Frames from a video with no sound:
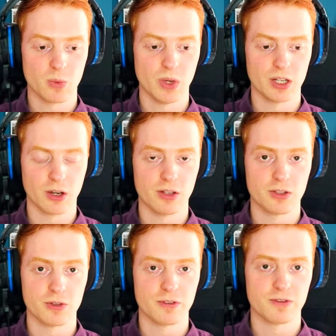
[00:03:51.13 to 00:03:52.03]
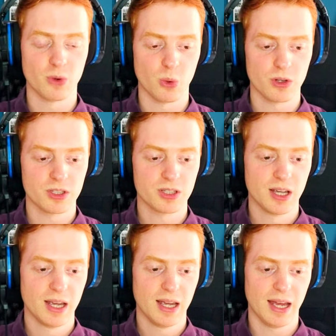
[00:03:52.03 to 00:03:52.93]
we're going to force
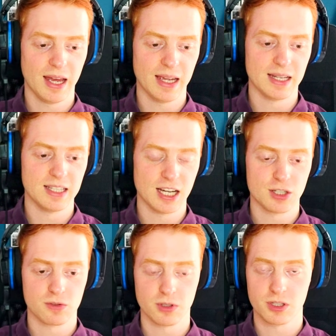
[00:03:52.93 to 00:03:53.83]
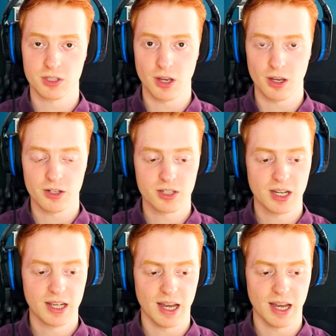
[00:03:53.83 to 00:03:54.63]
a Desrook search